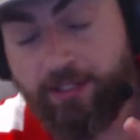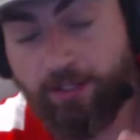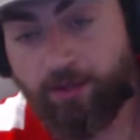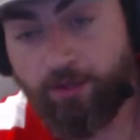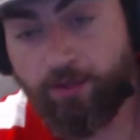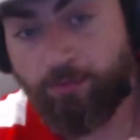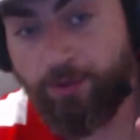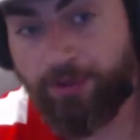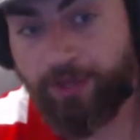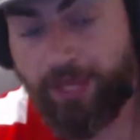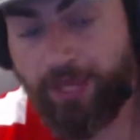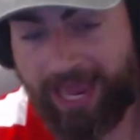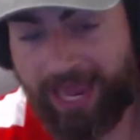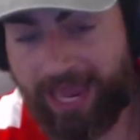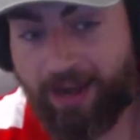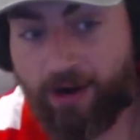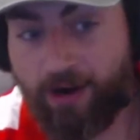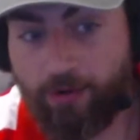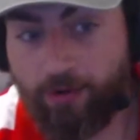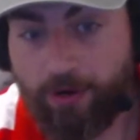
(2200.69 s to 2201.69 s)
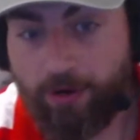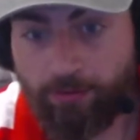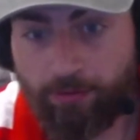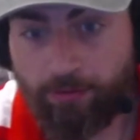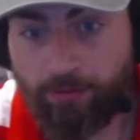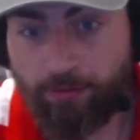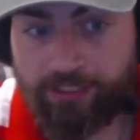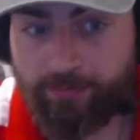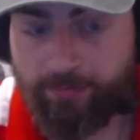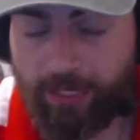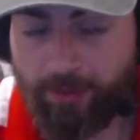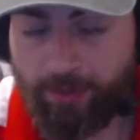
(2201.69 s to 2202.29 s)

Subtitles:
with NRL looking to make